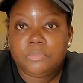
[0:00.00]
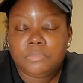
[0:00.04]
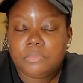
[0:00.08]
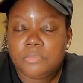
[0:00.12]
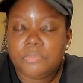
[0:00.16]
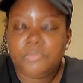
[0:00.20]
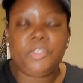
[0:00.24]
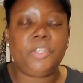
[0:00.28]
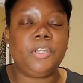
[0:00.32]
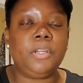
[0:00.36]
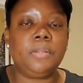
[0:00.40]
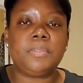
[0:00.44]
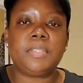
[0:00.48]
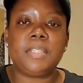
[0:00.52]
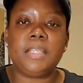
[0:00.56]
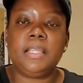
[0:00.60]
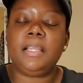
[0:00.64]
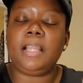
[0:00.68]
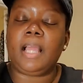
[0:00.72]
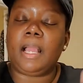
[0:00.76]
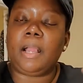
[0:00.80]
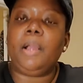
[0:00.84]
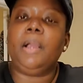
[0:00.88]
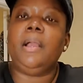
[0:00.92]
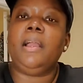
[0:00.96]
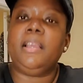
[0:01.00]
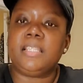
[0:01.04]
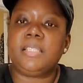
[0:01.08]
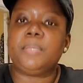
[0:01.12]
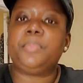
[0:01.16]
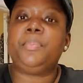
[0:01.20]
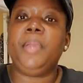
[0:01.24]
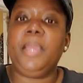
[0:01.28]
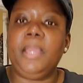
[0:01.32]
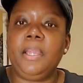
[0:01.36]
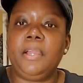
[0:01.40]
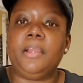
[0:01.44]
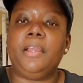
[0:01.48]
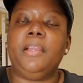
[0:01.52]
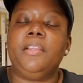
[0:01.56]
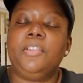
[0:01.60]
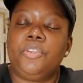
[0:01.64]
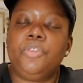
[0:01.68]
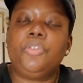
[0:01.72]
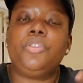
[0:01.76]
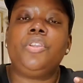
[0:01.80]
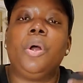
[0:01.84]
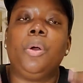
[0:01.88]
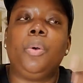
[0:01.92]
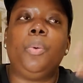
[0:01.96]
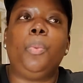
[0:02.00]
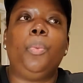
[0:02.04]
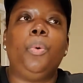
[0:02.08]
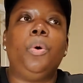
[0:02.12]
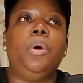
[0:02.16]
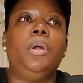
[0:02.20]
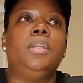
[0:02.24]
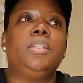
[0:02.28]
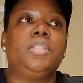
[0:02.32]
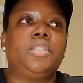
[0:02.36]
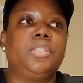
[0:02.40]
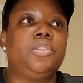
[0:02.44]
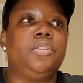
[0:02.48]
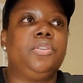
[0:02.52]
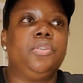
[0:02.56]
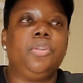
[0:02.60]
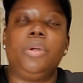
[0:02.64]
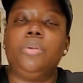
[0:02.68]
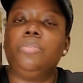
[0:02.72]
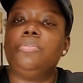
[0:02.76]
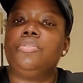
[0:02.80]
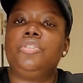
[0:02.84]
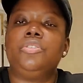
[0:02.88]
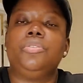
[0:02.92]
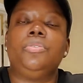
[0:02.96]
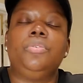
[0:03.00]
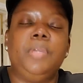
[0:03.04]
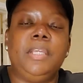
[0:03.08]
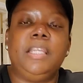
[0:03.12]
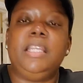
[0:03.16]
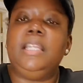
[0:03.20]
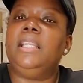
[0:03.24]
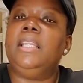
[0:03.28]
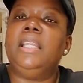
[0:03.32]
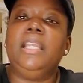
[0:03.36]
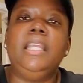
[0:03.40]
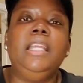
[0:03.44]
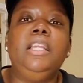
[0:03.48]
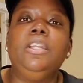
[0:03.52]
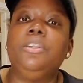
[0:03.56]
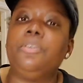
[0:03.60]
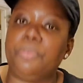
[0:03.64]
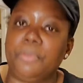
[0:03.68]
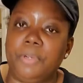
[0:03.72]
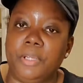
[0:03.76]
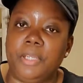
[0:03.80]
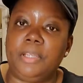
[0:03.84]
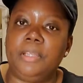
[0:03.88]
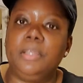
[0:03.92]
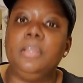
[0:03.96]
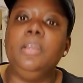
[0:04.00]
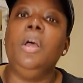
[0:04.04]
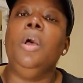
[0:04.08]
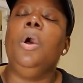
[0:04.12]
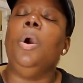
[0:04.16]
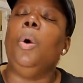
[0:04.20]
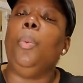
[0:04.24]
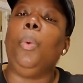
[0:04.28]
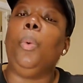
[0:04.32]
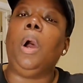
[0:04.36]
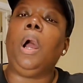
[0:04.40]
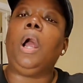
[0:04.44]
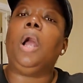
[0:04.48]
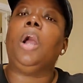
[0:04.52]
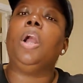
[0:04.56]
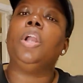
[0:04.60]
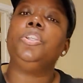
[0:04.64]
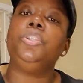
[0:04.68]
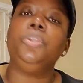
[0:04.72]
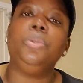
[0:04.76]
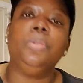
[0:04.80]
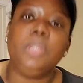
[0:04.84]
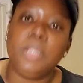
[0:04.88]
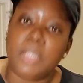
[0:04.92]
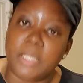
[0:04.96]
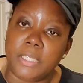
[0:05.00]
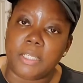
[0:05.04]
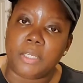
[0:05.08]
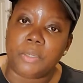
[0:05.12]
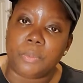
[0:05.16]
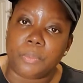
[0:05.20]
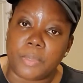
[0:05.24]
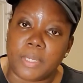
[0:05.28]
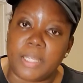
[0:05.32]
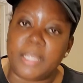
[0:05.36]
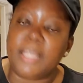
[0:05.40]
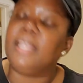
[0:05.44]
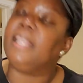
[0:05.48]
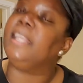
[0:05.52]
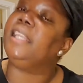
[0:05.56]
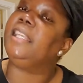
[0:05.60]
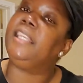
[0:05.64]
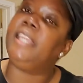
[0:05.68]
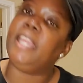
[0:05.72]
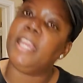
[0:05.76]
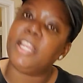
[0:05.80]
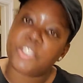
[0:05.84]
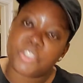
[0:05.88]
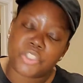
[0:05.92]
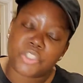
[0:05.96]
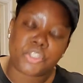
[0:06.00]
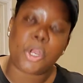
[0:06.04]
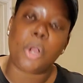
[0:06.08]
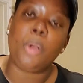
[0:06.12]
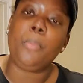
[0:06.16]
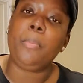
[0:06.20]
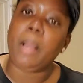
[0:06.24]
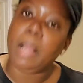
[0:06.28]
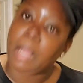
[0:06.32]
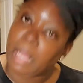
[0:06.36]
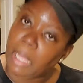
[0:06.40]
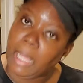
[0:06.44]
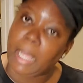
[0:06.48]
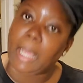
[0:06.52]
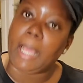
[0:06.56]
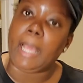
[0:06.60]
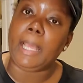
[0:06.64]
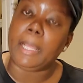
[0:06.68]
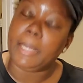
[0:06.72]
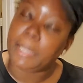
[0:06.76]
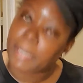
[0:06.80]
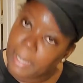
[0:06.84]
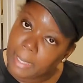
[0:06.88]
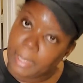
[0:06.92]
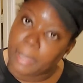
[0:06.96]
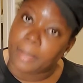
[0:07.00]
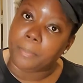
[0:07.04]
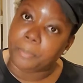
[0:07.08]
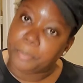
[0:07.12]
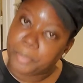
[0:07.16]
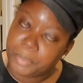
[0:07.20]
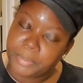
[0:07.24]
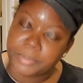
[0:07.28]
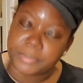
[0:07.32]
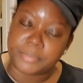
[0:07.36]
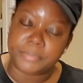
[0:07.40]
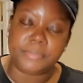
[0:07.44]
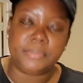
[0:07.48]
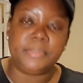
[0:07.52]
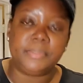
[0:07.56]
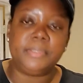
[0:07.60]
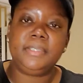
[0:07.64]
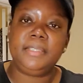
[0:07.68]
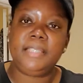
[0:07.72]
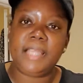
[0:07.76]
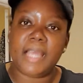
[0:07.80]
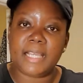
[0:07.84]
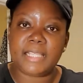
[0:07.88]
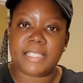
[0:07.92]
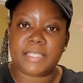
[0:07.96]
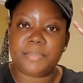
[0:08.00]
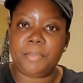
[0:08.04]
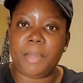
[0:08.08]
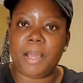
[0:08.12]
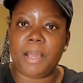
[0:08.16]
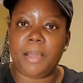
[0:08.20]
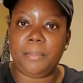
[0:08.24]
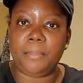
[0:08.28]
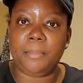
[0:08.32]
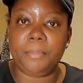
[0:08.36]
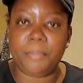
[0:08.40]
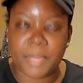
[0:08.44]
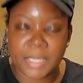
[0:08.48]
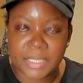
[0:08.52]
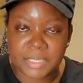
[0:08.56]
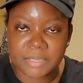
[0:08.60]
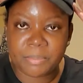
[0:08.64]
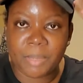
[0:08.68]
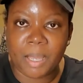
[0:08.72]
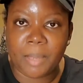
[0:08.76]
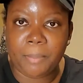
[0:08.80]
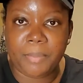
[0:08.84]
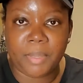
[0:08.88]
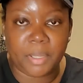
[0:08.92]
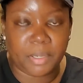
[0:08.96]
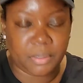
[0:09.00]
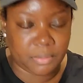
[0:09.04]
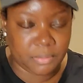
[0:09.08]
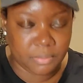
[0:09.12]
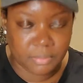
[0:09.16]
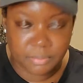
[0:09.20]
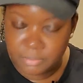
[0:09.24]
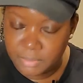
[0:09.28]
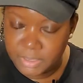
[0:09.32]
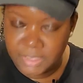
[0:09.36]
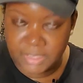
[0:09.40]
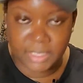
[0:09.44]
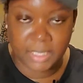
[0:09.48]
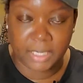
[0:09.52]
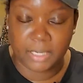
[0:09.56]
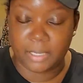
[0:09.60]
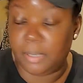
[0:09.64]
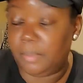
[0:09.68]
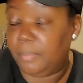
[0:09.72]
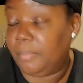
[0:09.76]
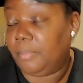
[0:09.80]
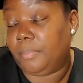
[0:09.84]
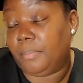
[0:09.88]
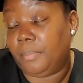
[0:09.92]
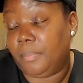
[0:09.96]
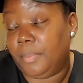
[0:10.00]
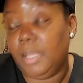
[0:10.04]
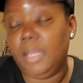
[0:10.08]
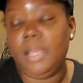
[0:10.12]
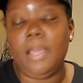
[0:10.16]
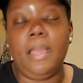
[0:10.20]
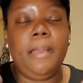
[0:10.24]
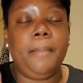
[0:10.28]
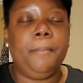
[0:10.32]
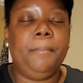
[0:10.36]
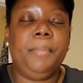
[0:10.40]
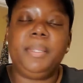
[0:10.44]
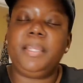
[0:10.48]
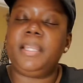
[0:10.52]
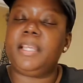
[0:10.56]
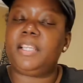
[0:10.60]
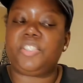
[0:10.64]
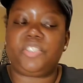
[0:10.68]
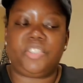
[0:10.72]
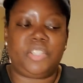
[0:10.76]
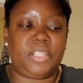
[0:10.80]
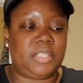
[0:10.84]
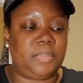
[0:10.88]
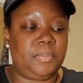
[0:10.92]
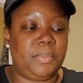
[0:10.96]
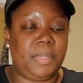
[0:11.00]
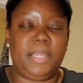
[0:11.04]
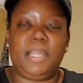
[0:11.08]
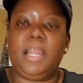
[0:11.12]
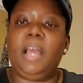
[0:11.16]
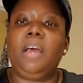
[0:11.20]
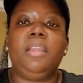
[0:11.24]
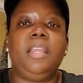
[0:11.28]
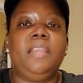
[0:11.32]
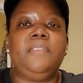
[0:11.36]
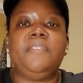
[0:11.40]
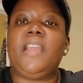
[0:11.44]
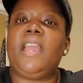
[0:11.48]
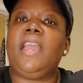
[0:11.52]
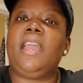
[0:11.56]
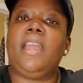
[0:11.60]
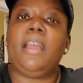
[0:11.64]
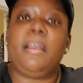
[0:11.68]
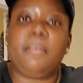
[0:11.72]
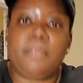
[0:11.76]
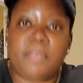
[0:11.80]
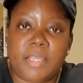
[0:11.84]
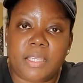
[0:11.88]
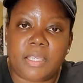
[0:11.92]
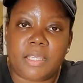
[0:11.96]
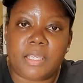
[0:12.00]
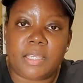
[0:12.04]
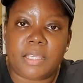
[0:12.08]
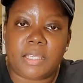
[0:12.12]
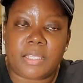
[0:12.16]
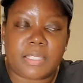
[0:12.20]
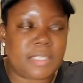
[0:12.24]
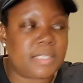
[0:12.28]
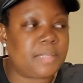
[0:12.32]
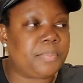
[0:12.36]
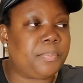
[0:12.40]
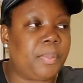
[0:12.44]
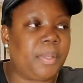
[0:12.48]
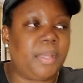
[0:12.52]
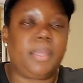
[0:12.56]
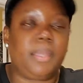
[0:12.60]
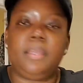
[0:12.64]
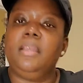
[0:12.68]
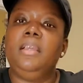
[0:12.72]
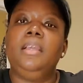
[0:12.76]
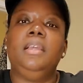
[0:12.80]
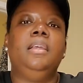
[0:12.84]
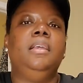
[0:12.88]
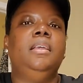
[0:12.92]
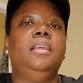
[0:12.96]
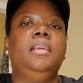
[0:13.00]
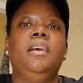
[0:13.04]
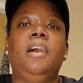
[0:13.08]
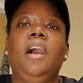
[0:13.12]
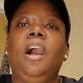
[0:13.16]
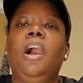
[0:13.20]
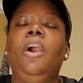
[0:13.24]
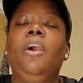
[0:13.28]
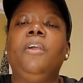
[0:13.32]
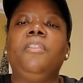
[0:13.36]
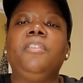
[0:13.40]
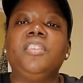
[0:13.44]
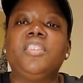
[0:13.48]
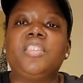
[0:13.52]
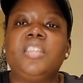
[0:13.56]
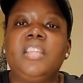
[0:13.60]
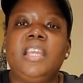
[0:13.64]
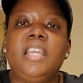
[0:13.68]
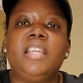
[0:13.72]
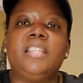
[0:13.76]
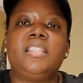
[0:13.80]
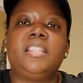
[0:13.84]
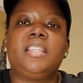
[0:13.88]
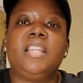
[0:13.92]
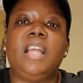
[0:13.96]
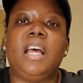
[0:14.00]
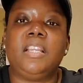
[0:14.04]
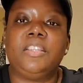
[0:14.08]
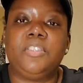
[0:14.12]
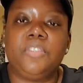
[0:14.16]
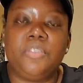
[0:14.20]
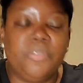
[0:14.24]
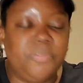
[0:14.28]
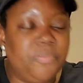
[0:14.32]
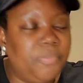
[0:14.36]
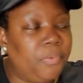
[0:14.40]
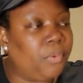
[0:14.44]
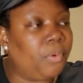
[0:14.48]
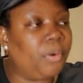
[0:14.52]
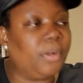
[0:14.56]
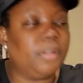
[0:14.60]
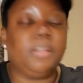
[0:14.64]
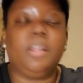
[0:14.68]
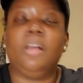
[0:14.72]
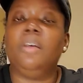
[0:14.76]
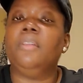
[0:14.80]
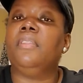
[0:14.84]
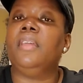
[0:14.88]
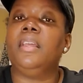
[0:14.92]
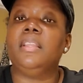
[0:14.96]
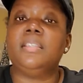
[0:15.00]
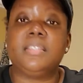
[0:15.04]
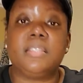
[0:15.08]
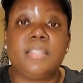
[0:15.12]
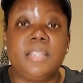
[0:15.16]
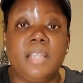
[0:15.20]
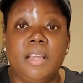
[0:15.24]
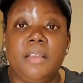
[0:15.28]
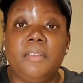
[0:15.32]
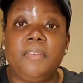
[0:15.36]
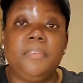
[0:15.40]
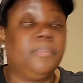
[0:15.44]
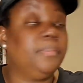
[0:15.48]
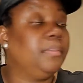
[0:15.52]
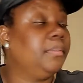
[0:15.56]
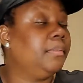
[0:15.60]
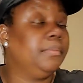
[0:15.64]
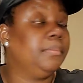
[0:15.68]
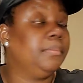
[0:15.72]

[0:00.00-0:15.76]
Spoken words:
what I'm saying. Like as a parent, you don't do any lingering. Why are you lingering? Get your behind up. That's my mental setup. But that's just me. I don't even have kids, but all the kids that I do for and all that stuff.